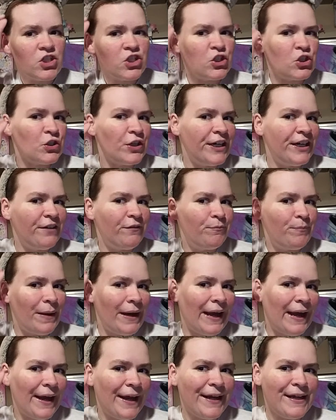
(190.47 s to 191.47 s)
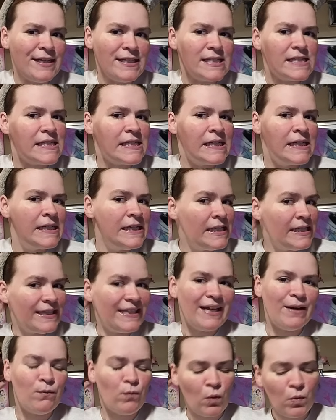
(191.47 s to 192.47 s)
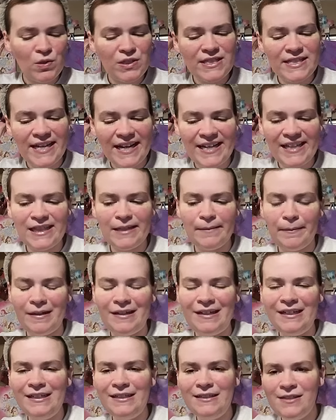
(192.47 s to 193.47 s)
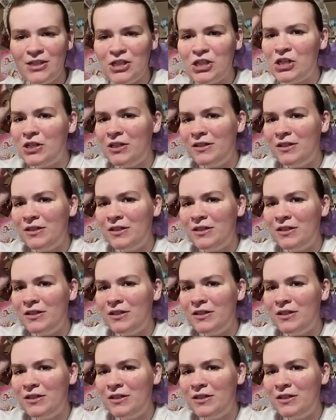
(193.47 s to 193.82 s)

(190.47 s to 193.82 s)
string of bangs that won't stay in the bun.